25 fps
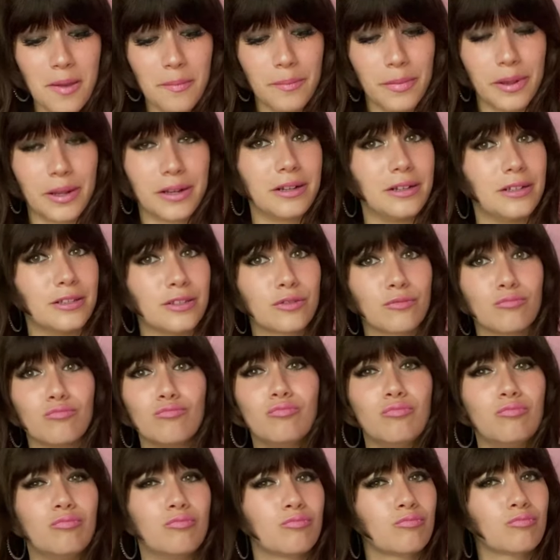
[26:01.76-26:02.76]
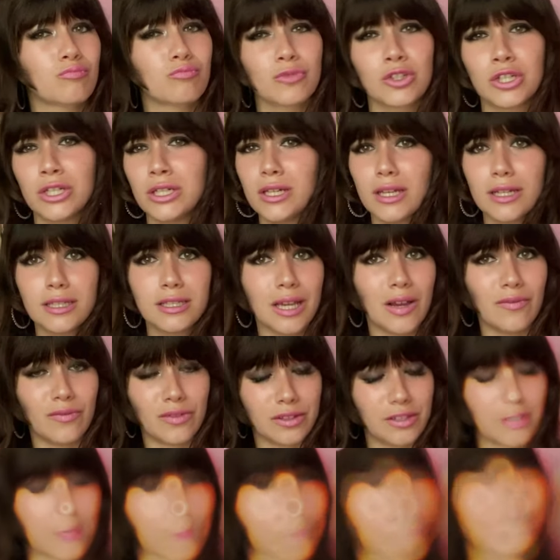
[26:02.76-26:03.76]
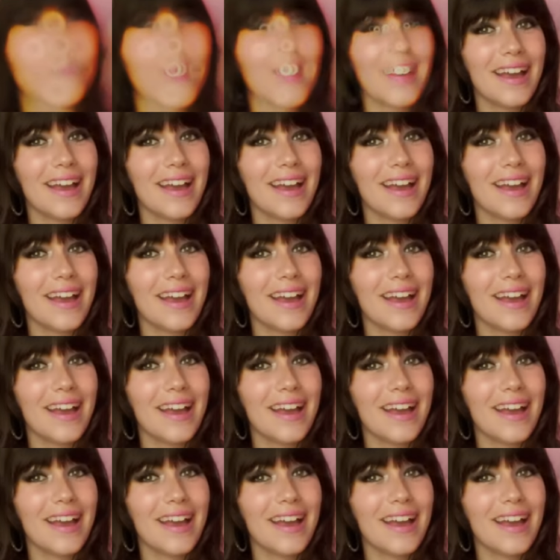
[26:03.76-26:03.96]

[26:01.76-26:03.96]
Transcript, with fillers: because mm, it's heavenly.